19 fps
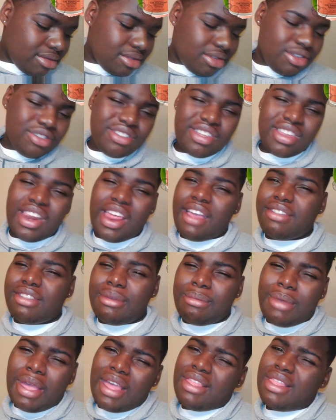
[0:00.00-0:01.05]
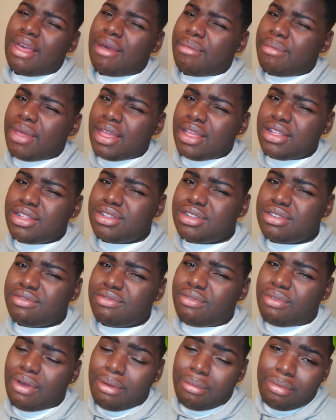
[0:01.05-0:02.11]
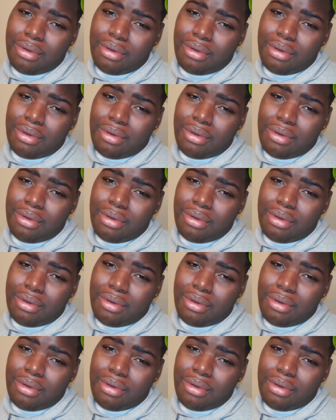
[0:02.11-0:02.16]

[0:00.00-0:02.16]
you shouldn't have to pay that much for a